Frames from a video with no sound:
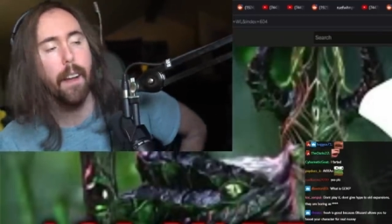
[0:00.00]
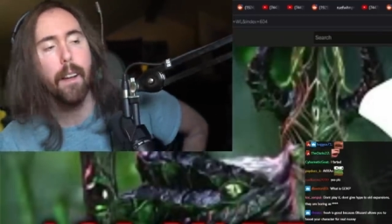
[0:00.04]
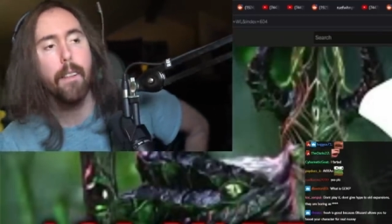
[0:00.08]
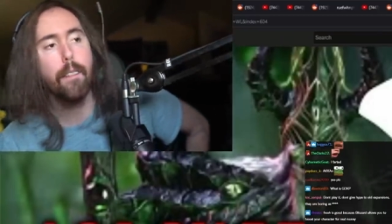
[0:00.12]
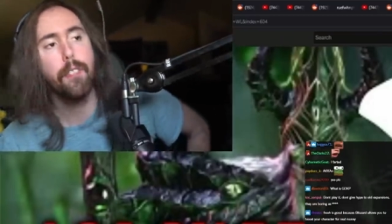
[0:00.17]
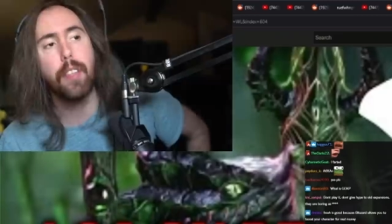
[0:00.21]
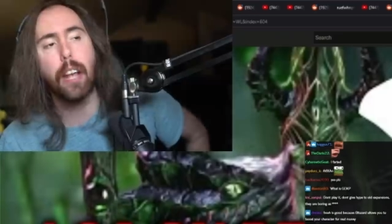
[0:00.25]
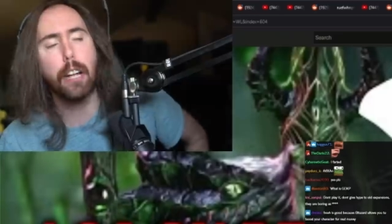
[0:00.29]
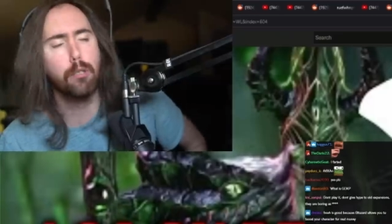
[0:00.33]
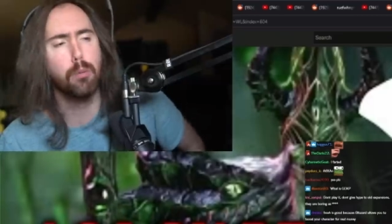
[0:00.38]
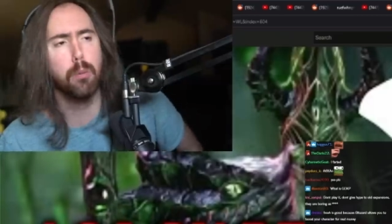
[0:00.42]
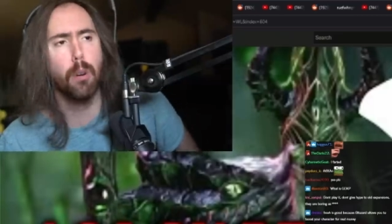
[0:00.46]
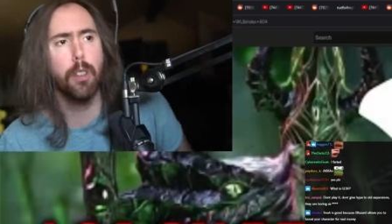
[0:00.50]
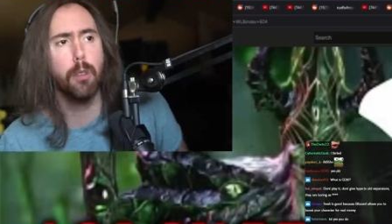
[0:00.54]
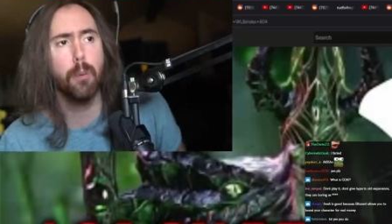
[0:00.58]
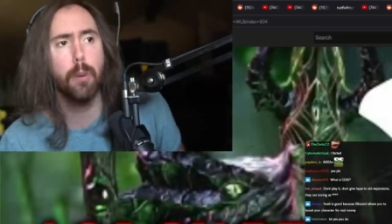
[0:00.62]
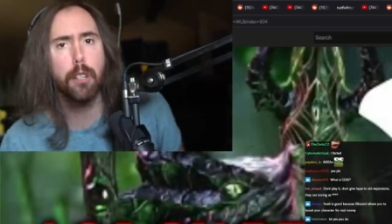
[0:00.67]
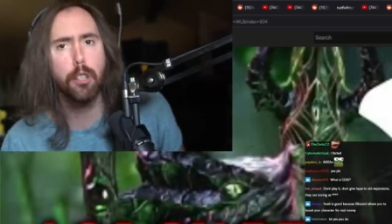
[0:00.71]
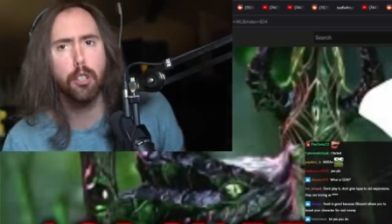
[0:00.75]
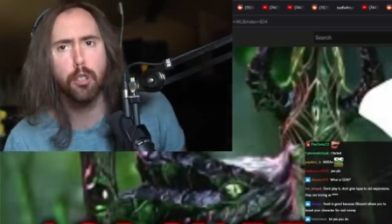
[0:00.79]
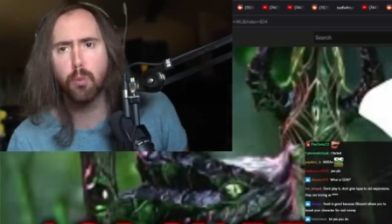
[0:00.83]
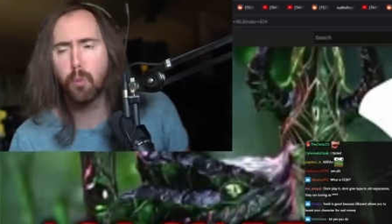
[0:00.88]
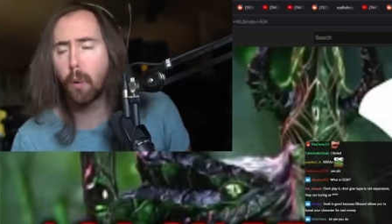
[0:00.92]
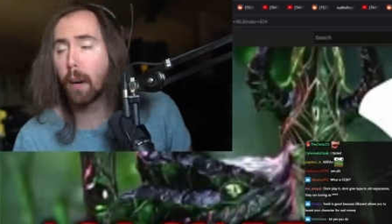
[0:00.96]
That's one of the
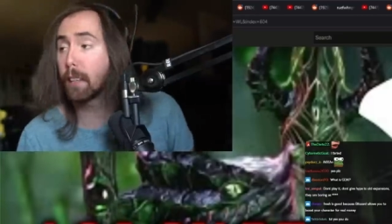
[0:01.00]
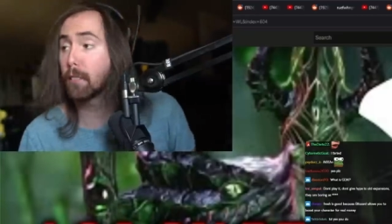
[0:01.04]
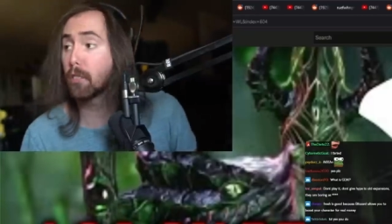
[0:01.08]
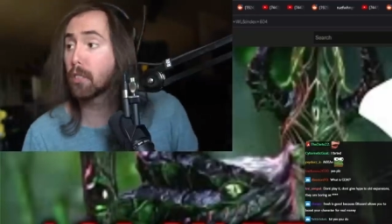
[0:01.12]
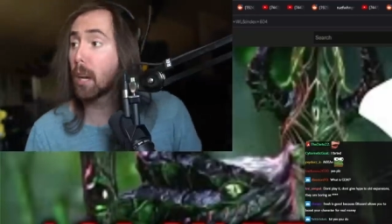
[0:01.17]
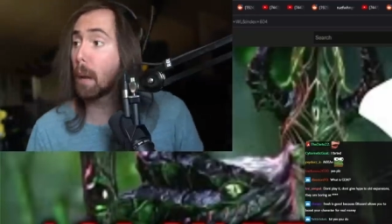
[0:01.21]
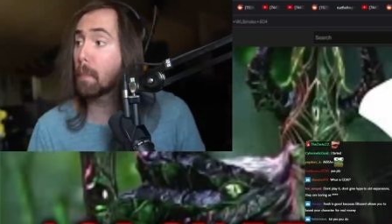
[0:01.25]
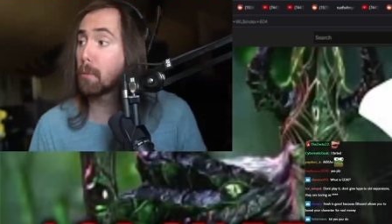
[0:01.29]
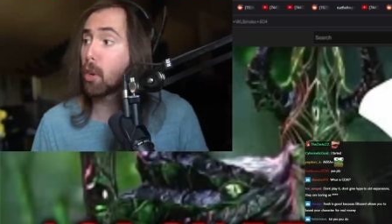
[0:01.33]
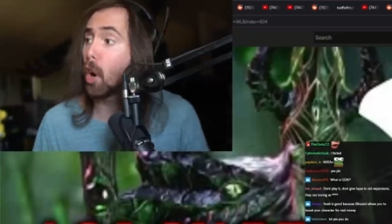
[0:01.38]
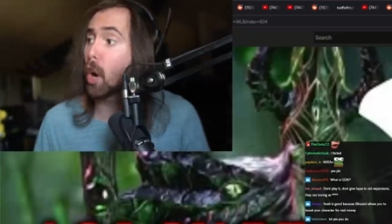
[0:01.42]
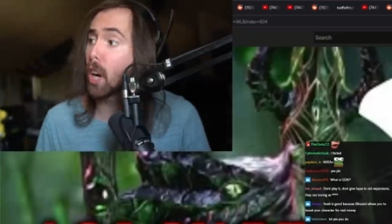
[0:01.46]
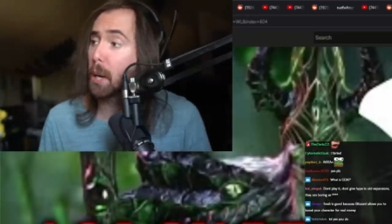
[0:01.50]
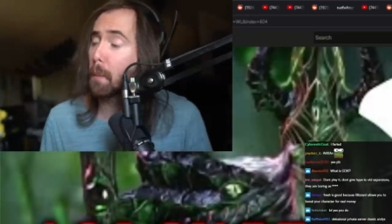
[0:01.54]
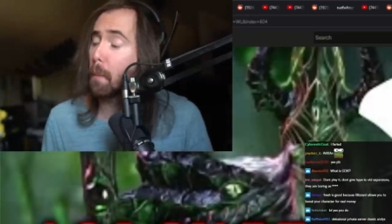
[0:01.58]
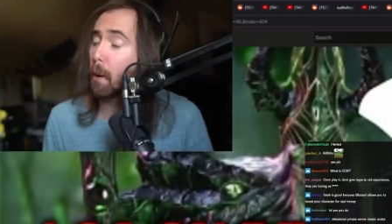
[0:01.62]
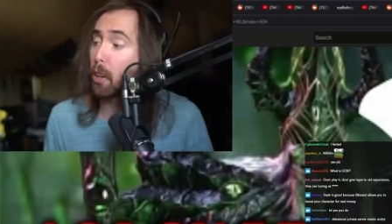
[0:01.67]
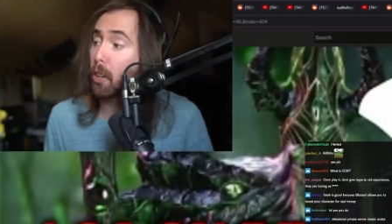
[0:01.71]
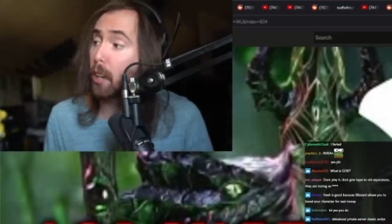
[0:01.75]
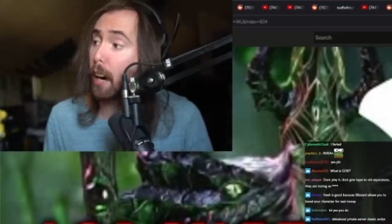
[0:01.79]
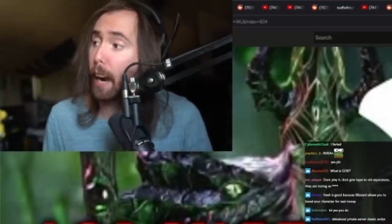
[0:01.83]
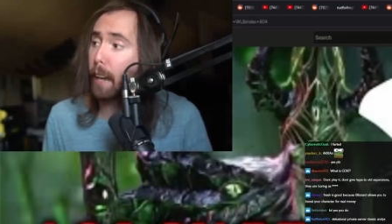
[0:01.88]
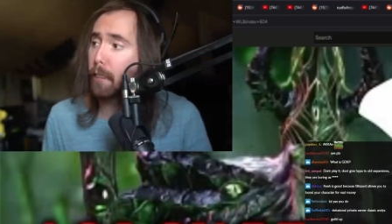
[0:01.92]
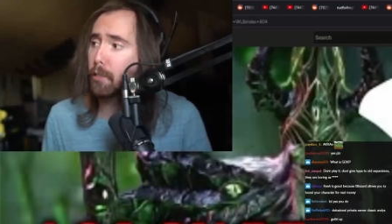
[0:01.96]
reasons why I stopped talking about
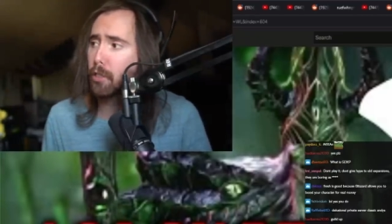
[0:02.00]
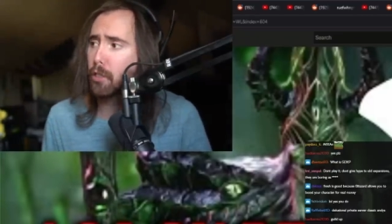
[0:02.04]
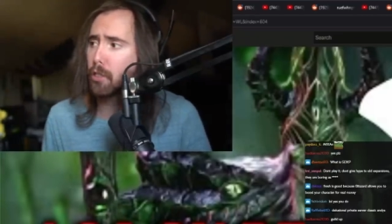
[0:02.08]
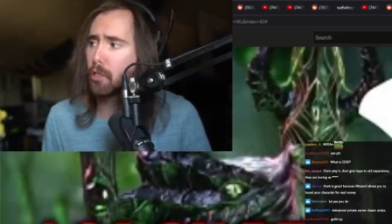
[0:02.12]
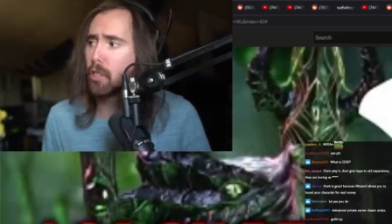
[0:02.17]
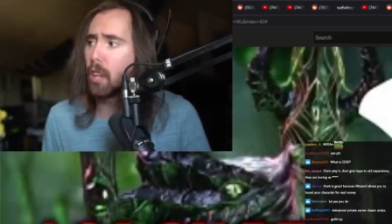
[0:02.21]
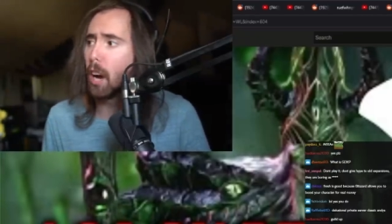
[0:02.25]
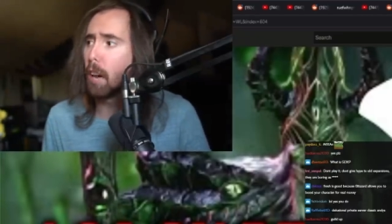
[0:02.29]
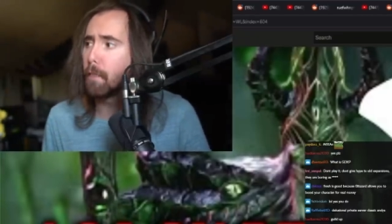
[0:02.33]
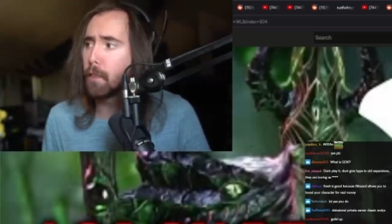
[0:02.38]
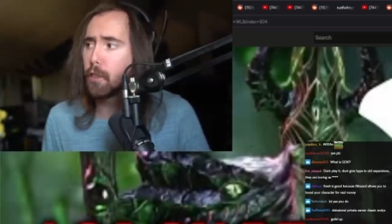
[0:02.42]
Classic stuff.